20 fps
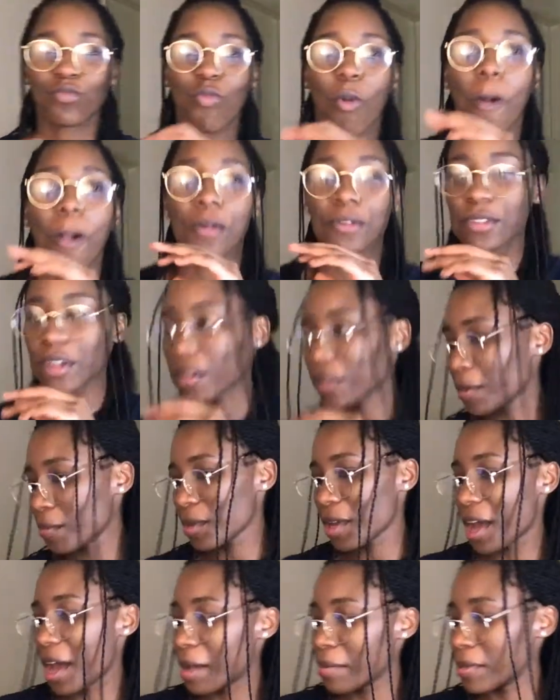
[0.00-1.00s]
There's nothing
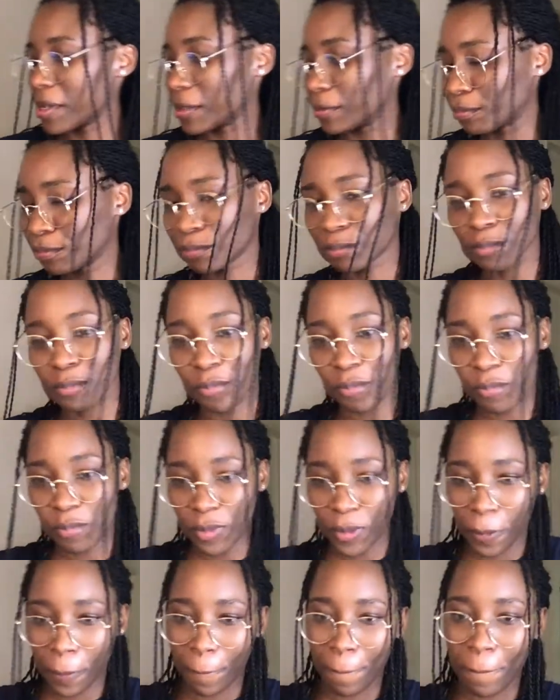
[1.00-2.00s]
behind me.
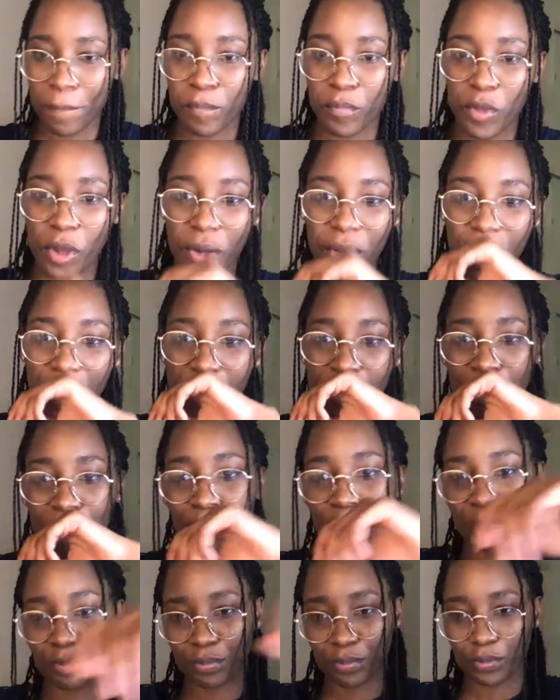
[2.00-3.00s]
Okay.
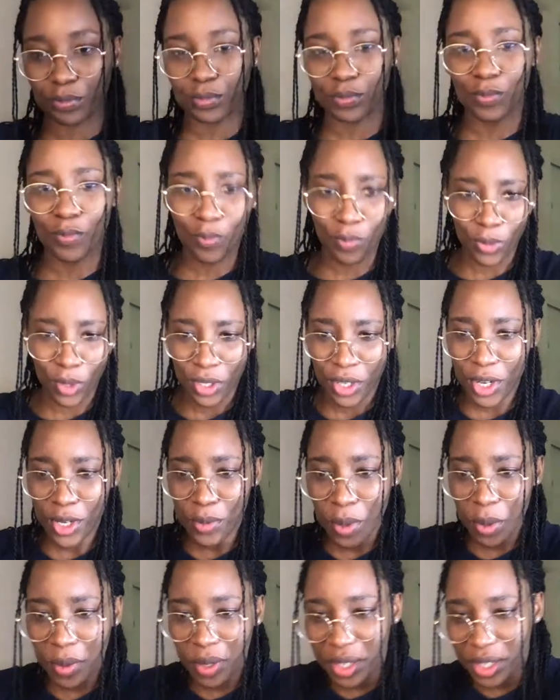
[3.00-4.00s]
Here's
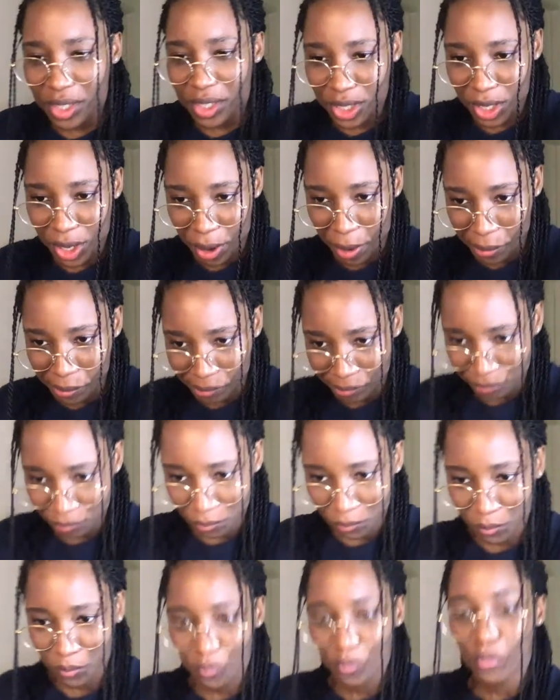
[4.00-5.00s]
what we're gonna do
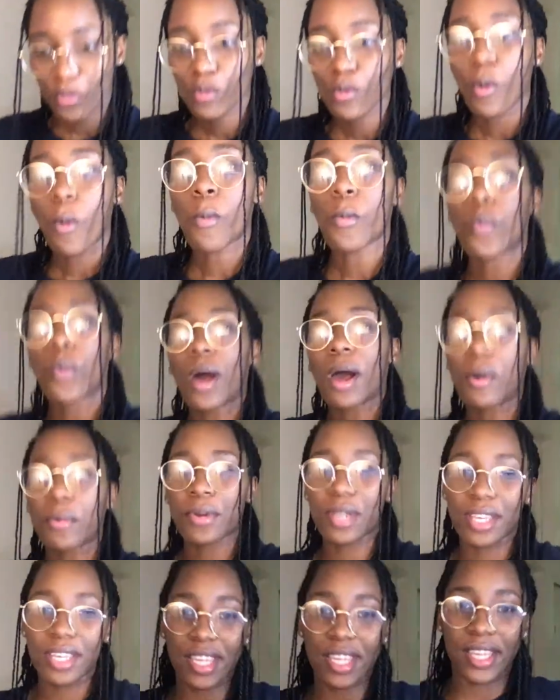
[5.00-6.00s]
while
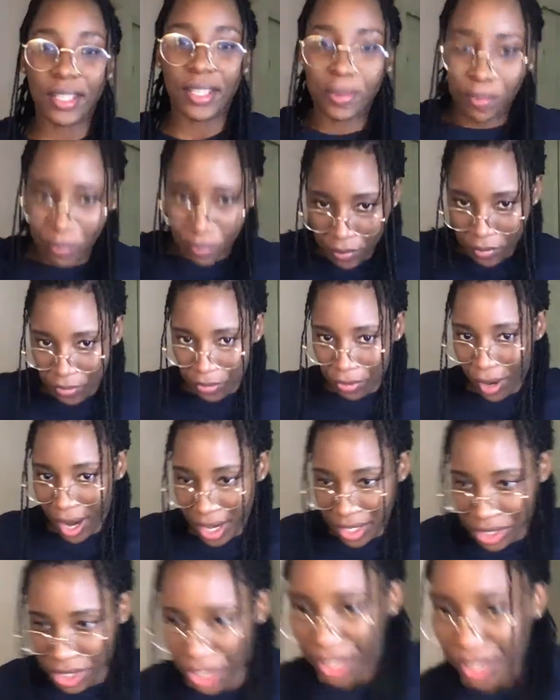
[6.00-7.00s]
we eat
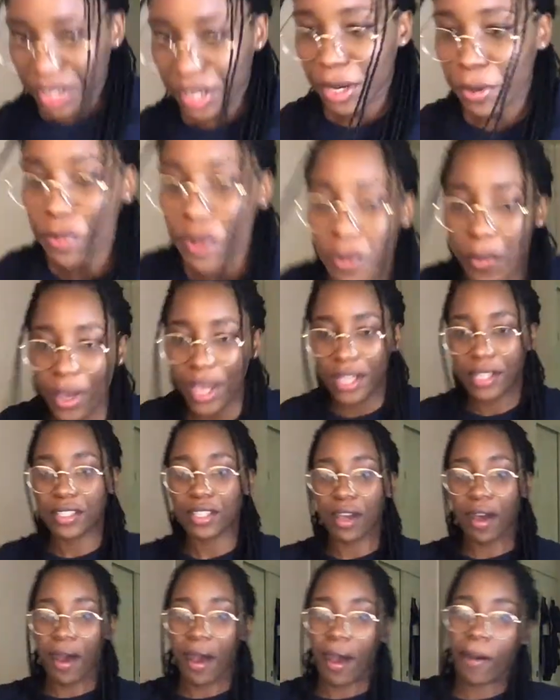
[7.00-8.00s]
fried chicken and we wait
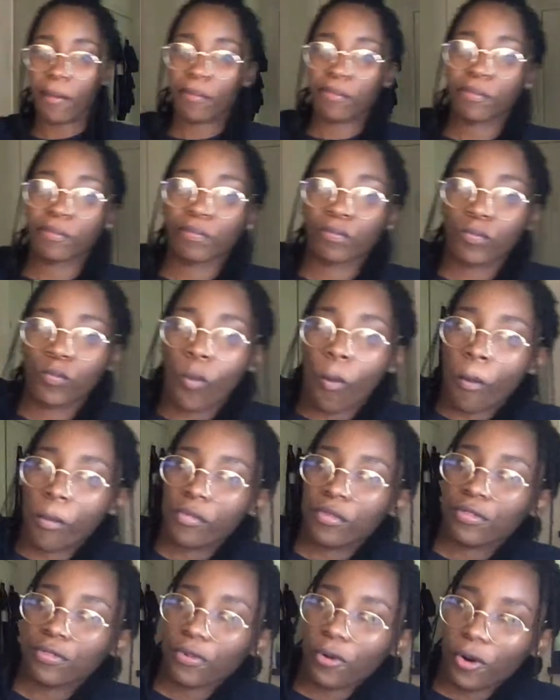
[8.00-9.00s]

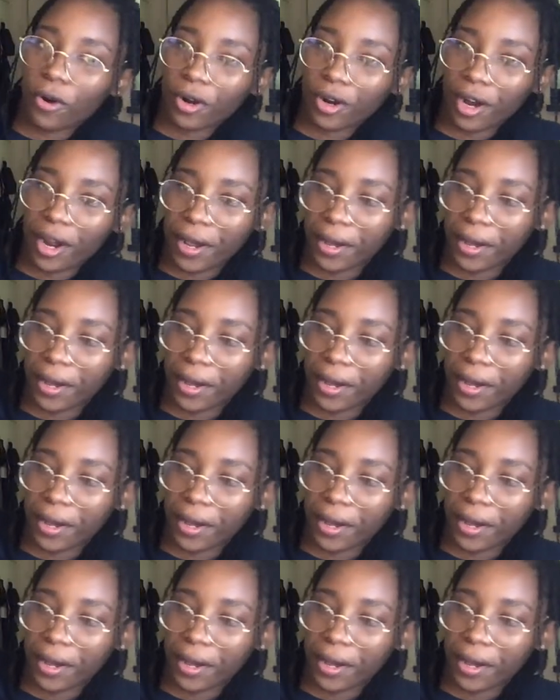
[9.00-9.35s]
for